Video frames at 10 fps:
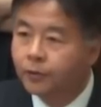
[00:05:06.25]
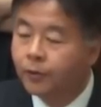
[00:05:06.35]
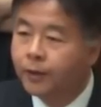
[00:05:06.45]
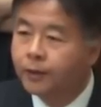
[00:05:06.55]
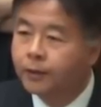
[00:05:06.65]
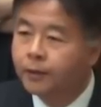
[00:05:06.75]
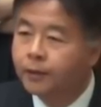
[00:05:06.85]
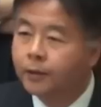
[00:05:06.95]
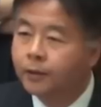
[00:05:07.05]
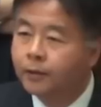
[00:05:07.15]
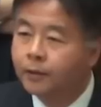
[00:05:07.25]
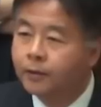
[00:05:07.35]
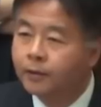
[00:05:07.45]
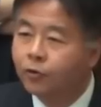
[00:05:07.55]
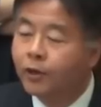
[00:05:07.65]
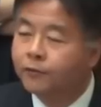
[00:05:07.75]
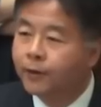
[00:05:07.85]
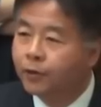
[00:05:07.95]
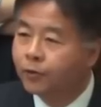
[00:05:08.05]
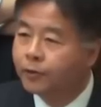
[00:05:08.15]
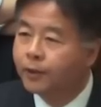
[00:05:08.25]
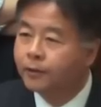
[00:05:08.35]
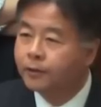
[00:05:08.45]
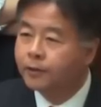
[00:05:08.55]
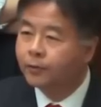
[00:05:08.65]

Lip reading: correct? Crossfire Hurricane,